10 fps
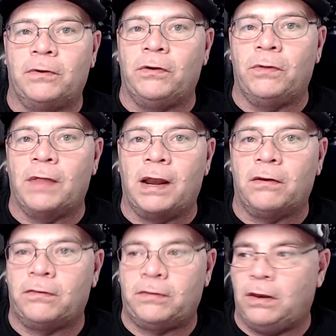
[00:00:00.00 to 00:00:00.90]
to do that
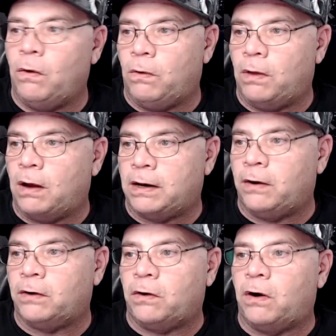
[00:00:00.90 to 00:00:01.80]
whole
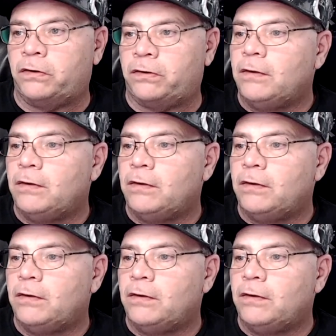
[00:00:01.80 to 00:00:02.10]
character arc.